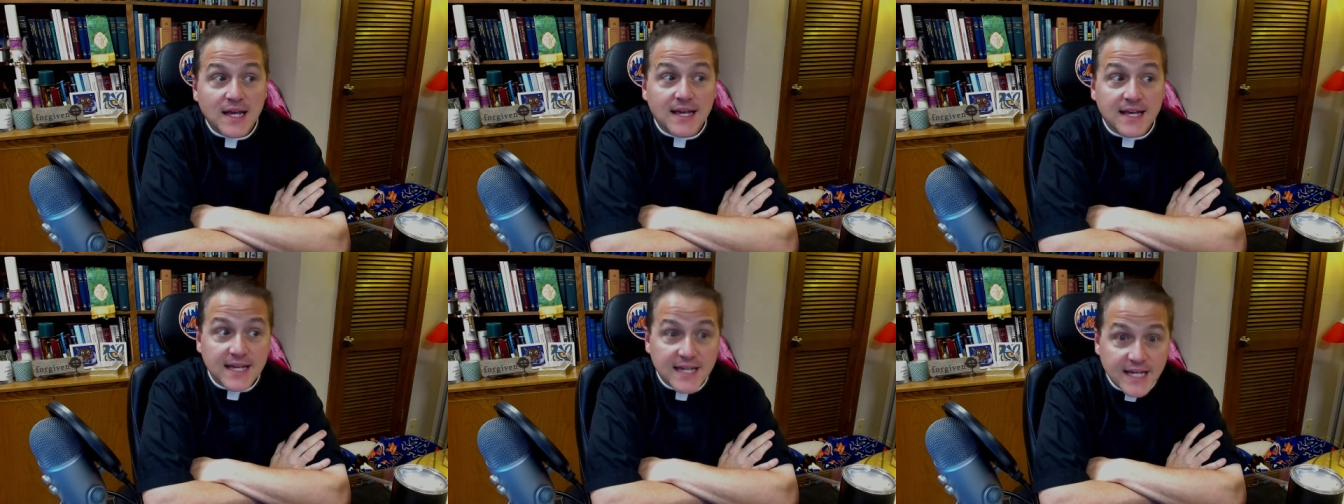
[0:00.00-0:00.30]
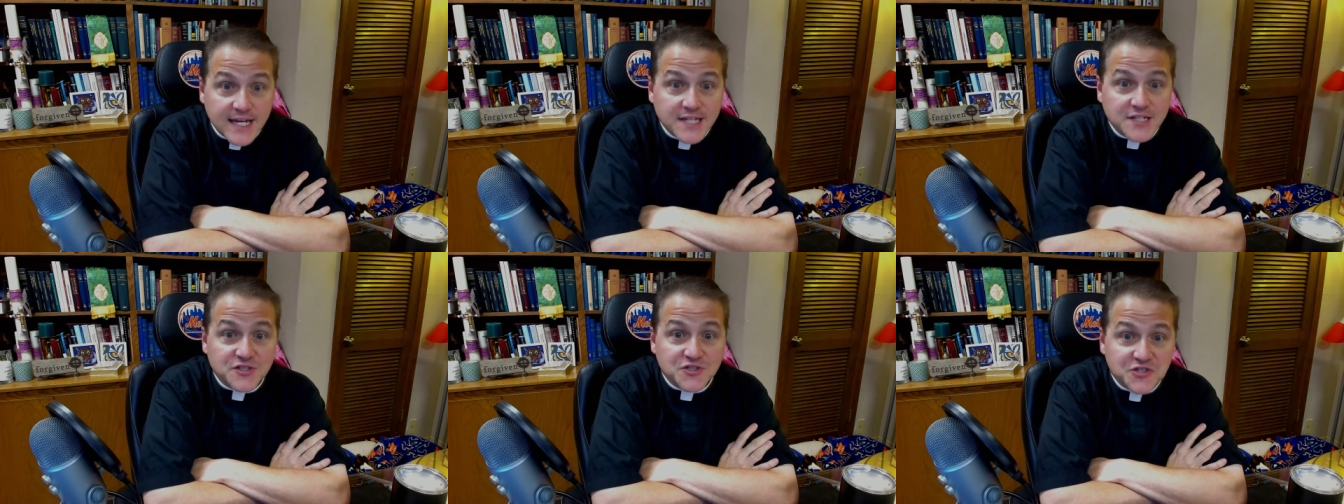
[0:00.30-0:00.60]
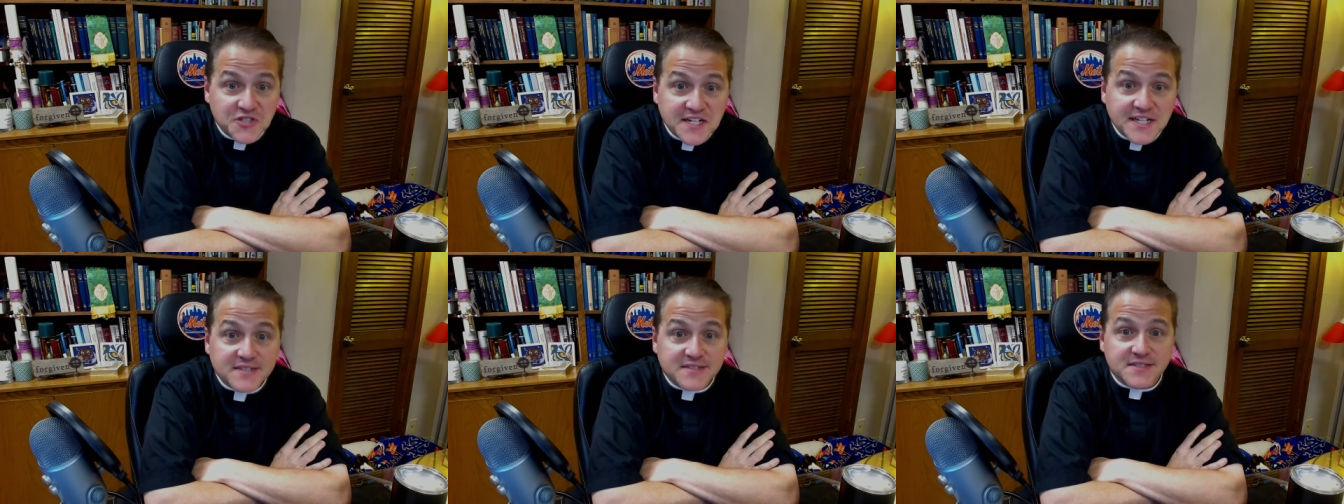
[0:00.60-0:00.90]
in
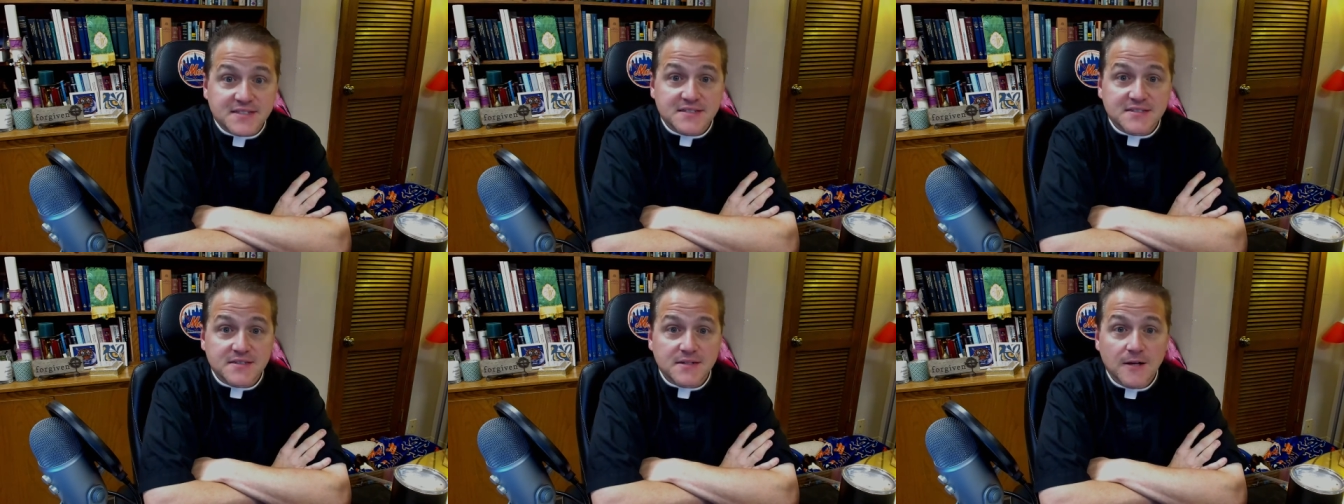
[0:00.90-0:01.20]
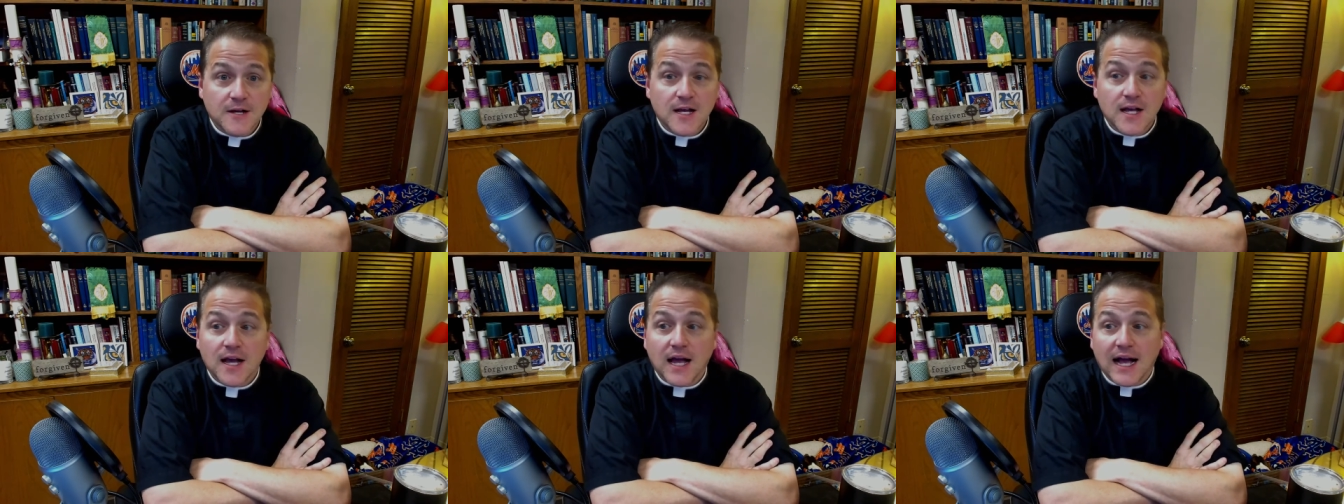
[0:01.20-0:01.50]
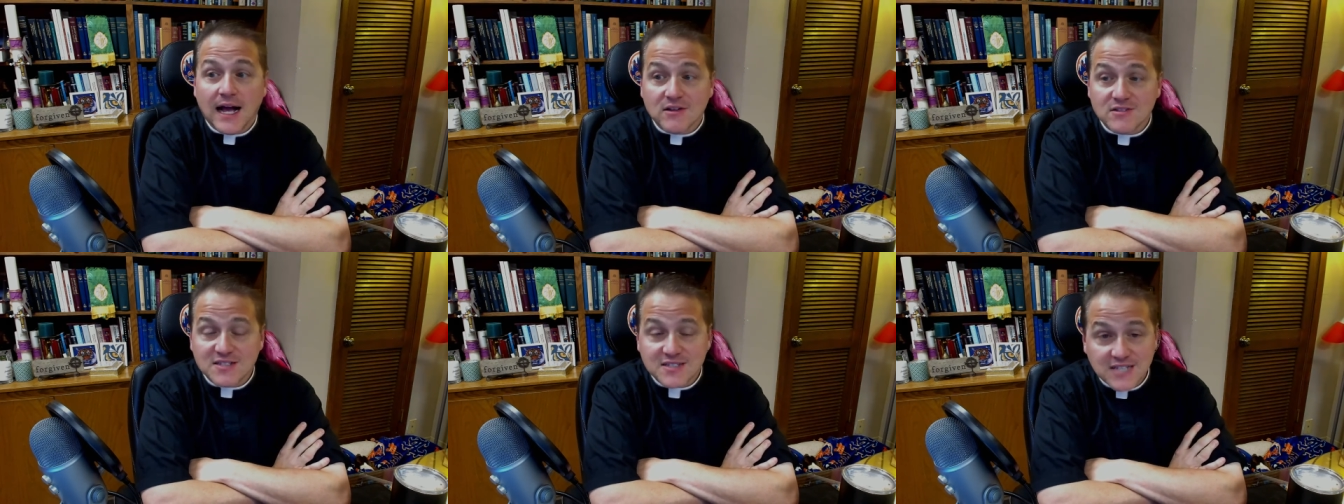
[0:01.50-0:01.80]
Jesus.
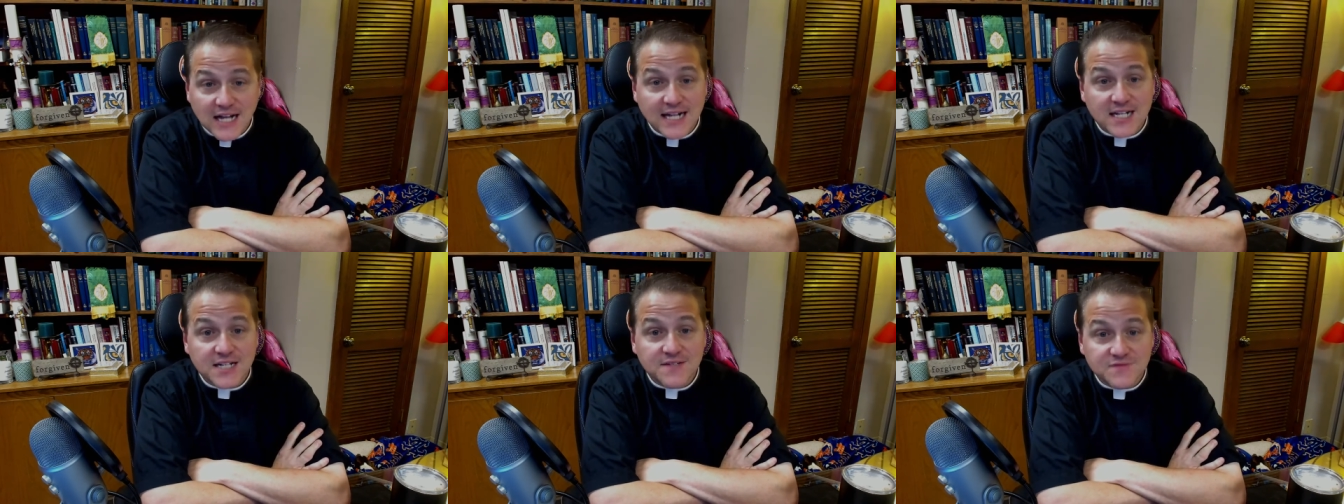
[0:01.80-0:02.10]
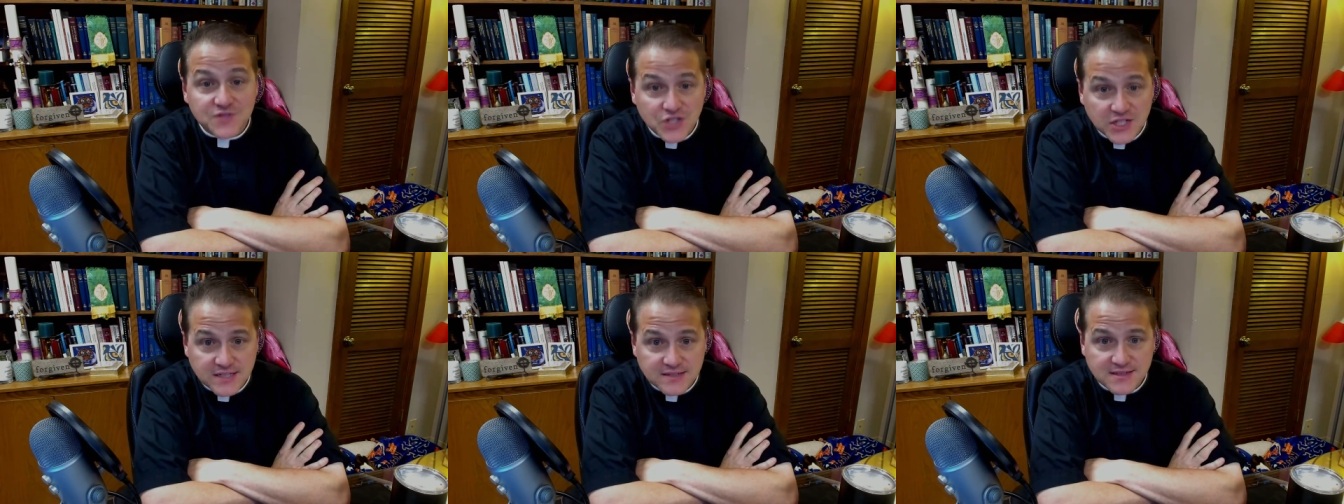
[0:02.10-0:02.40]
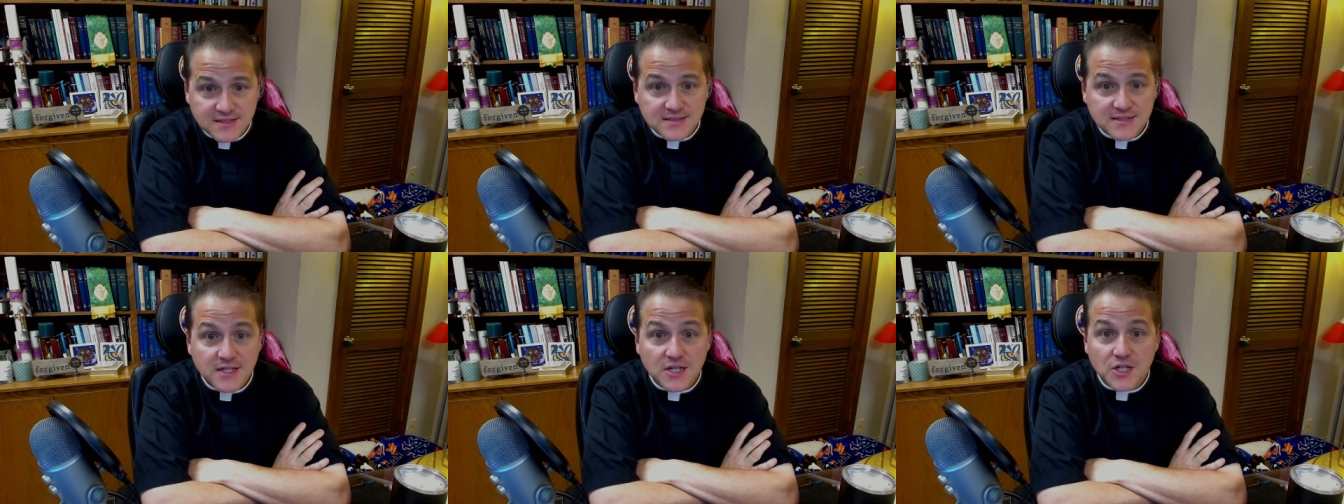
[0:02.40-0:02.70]
Outside of
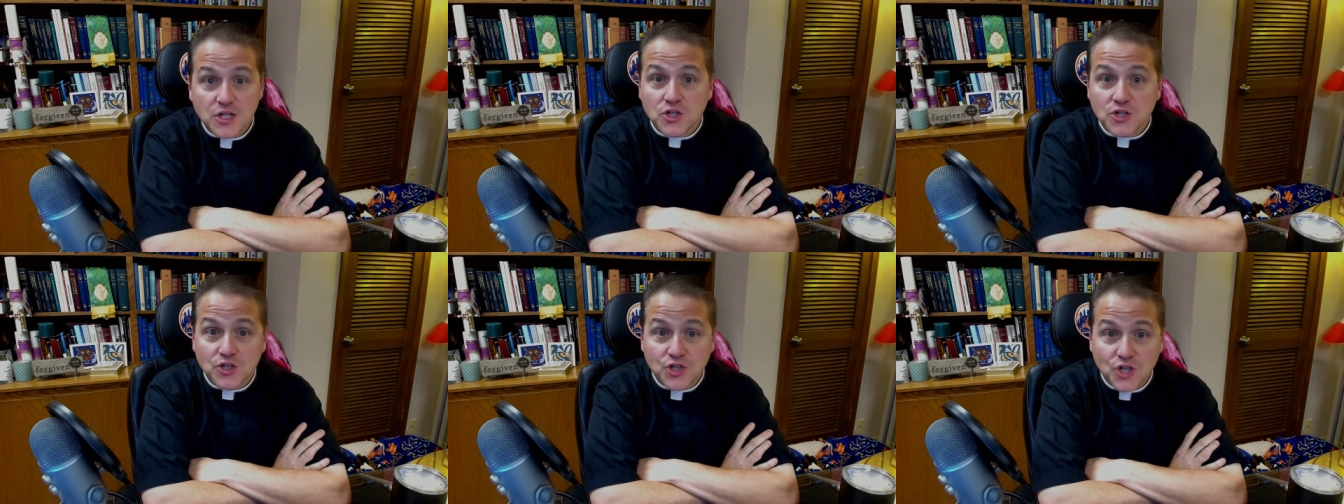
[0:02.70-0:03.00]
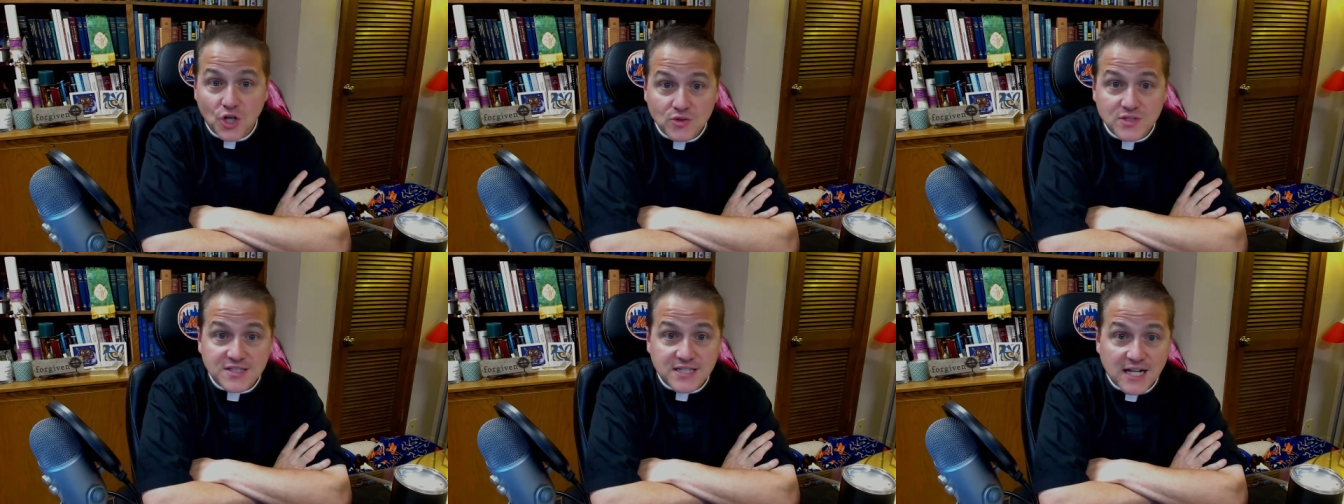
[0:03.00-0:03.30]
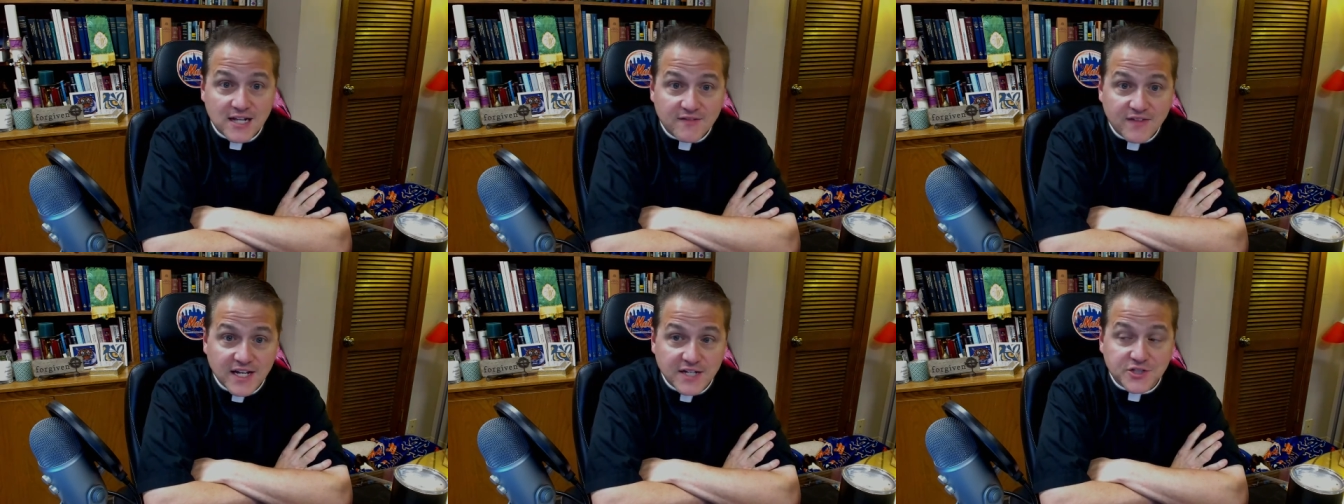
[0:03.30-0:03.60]
Jesus, no
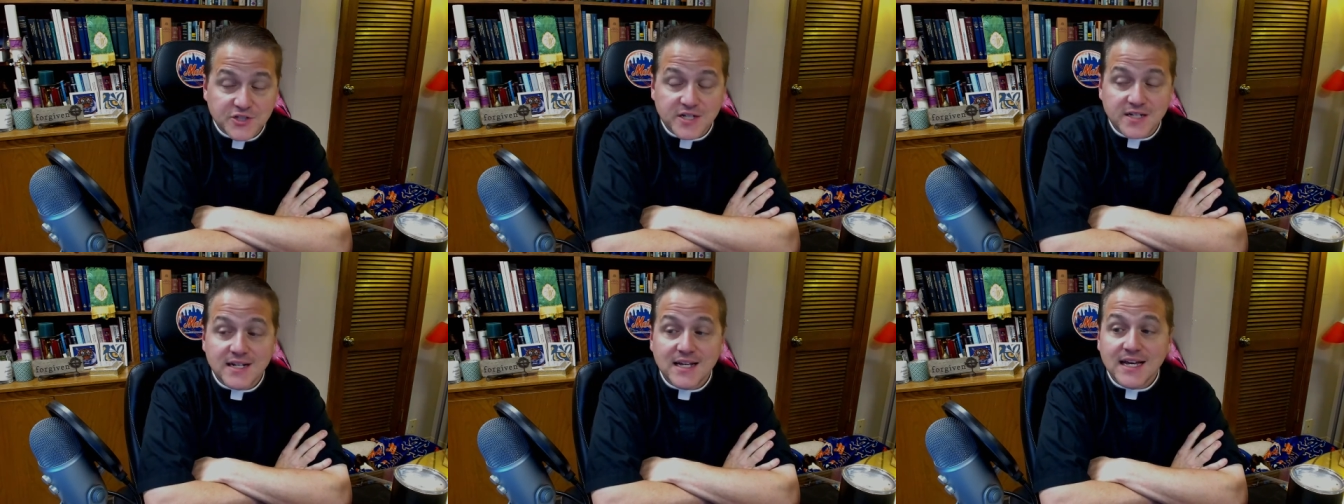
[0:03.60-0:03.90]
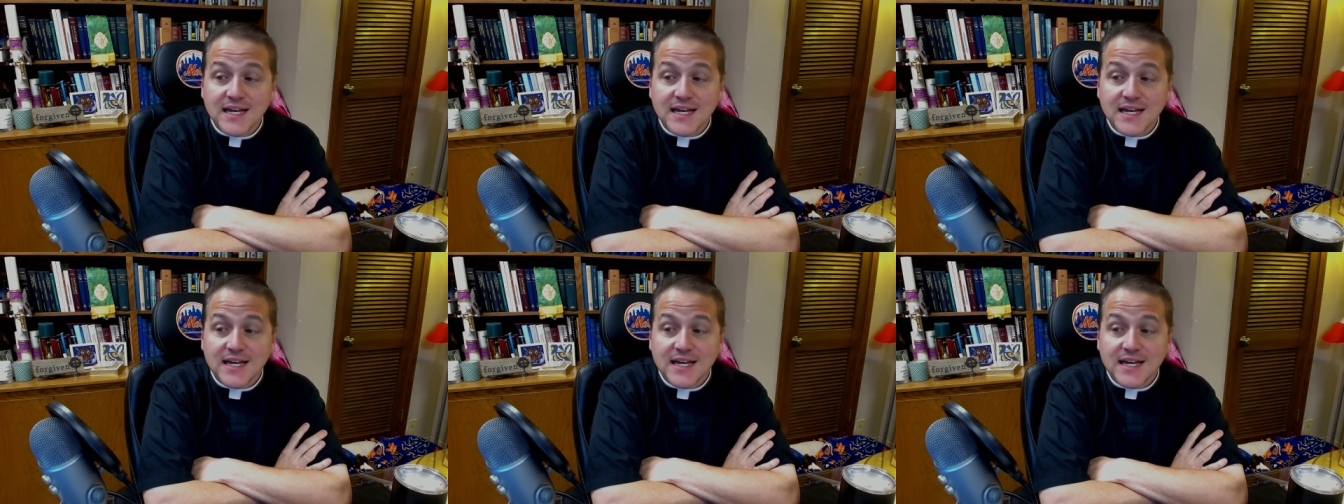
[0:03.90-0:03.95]
salvation,